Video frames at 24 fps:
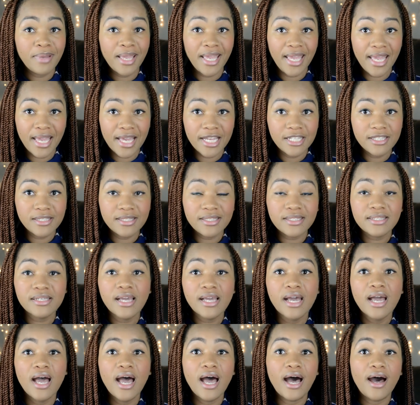Pants
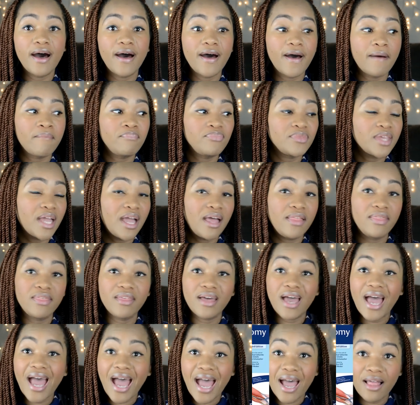um, and
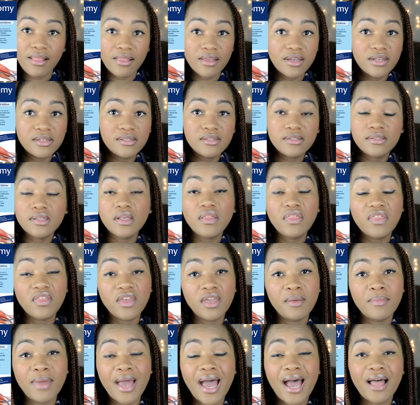the Atlas, the
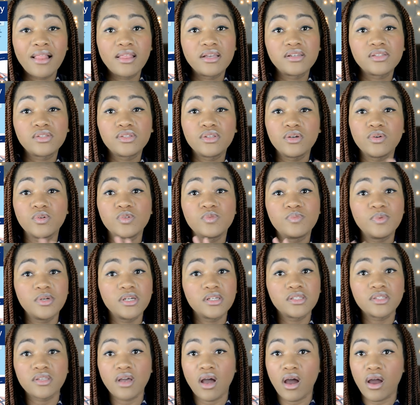Thieme Atlas. Those
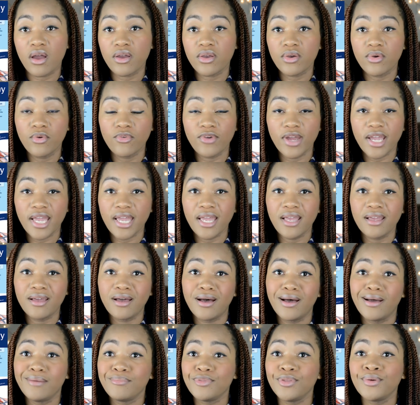books are great.
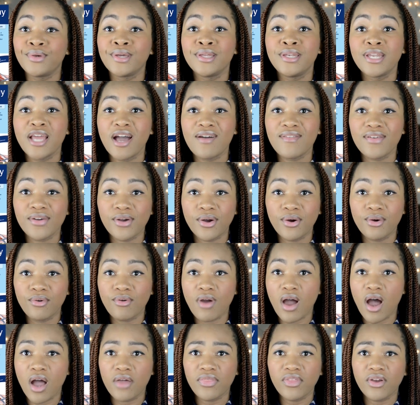Um, you can never go
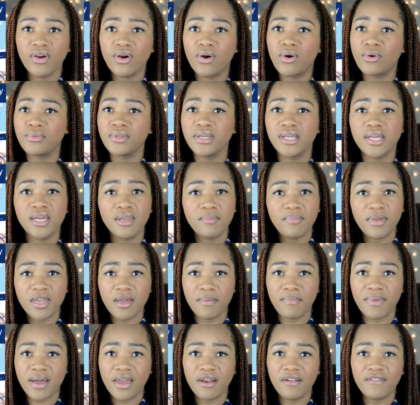wrong. They're only going to be a
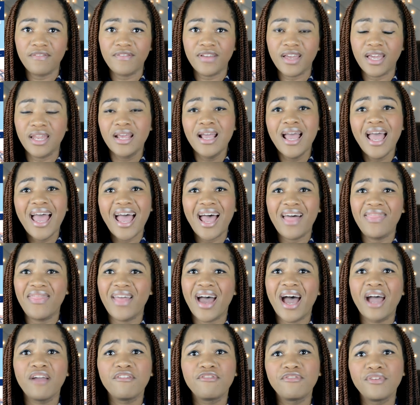benefit. And
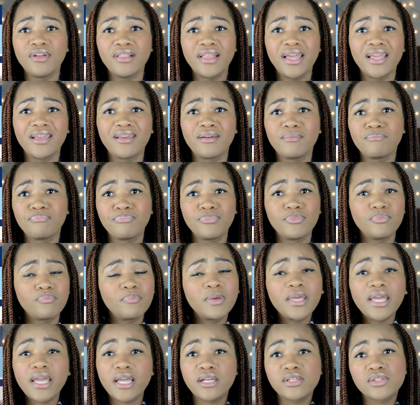I feel like
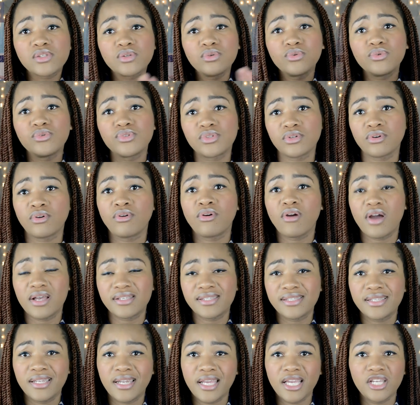P A schools across
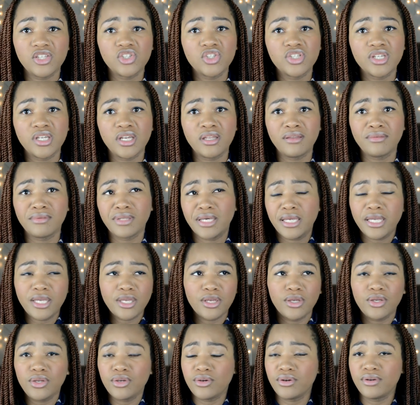the nation, like,
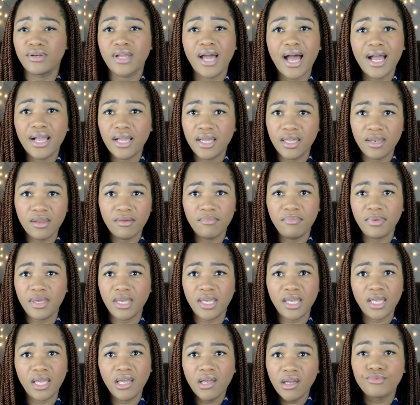you're not going to
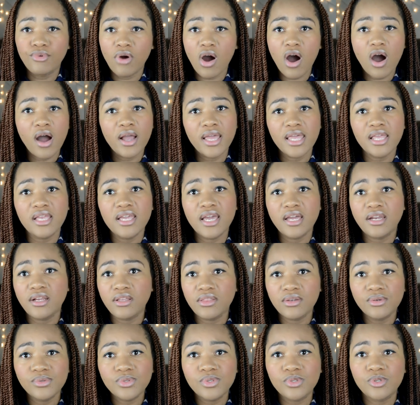be wrong in getting
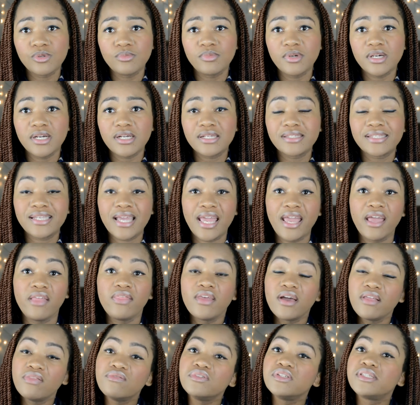those two books. And
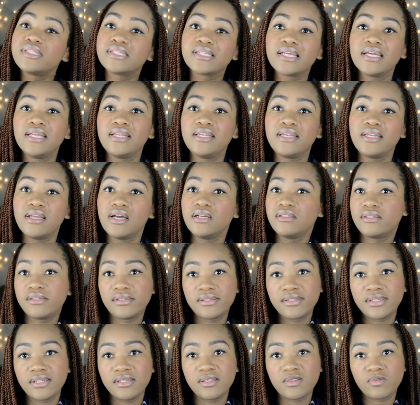then the skin
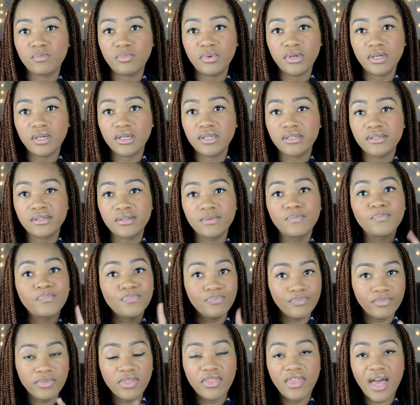disease book.
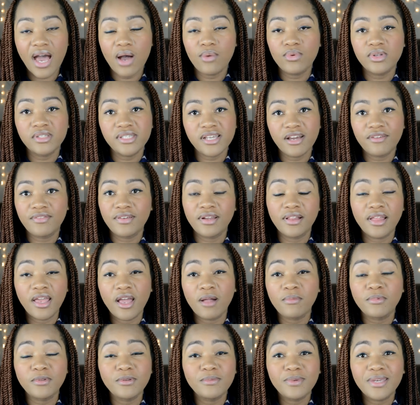That will definitely
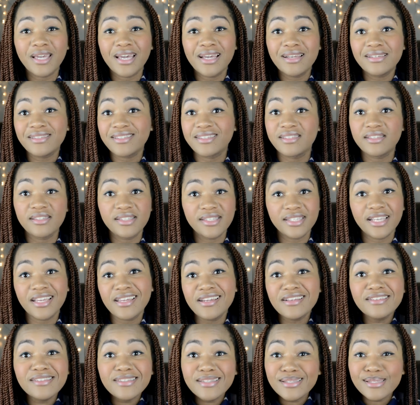help you because the skin
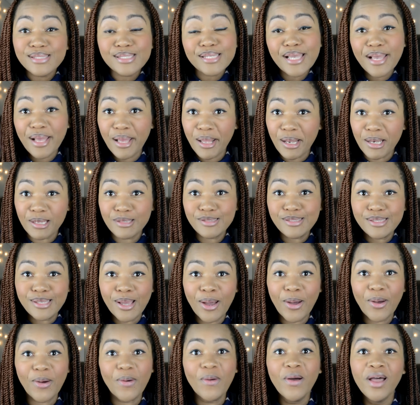is the skin.
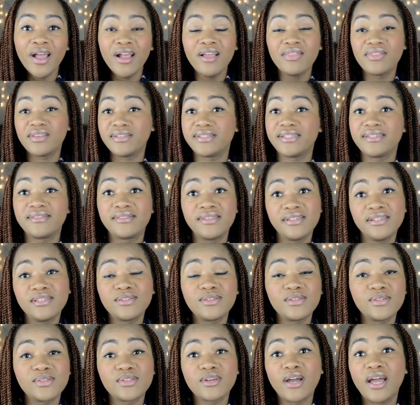So the
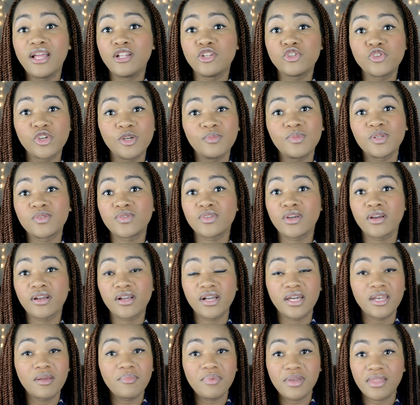diseases and treatments are
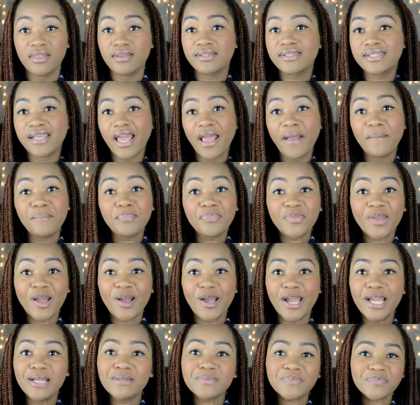gonna be the same, all
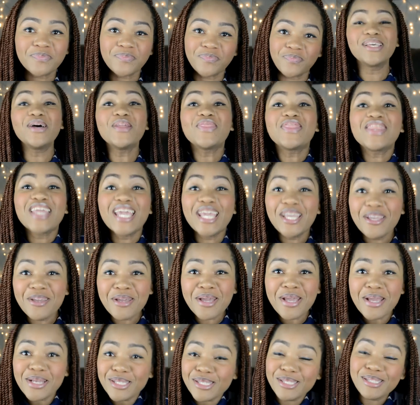right? So thank
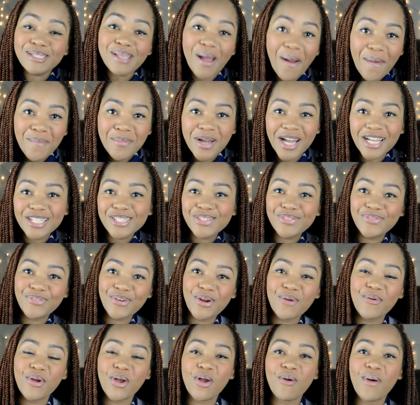you so much
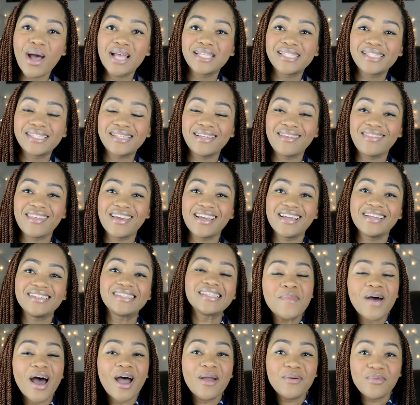for requesting this.
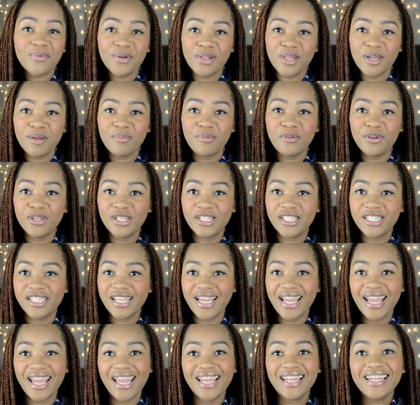I really
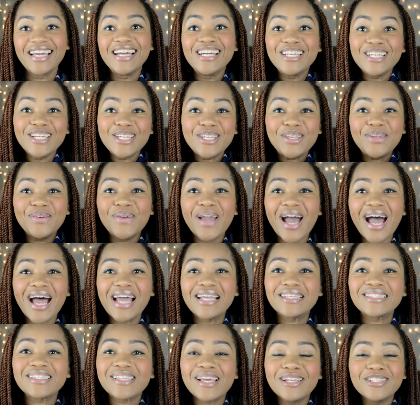appreciate you
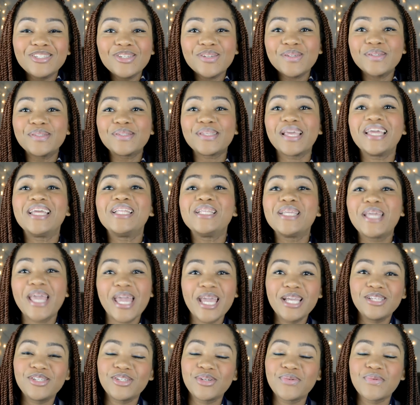guys just
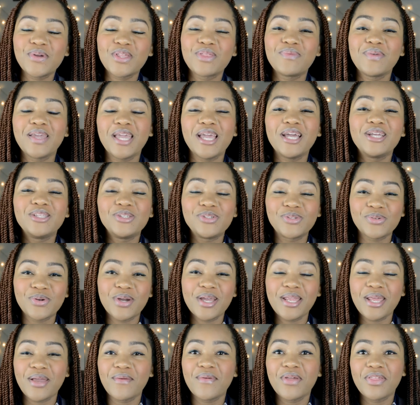engaging with me and
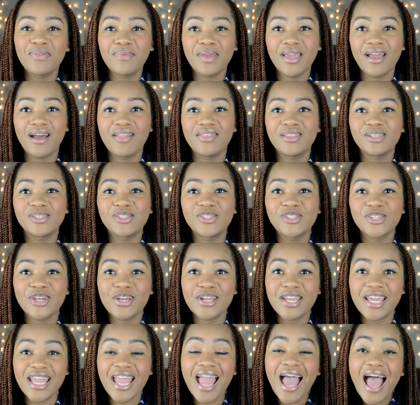joining with me on this
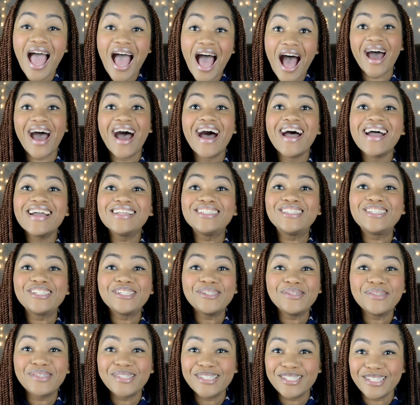journey. I
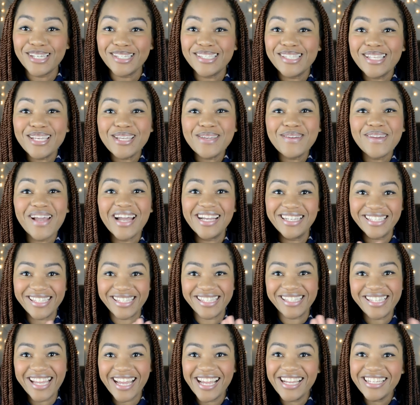do suggest that you guys
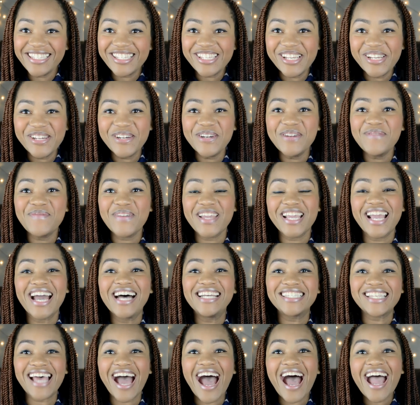stay tuned
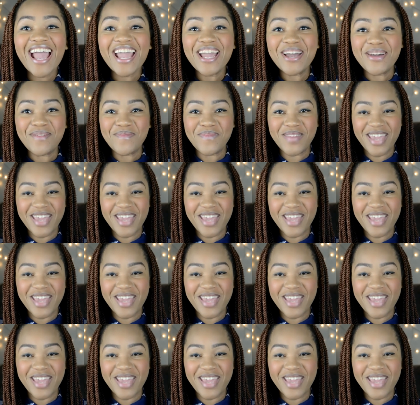because I am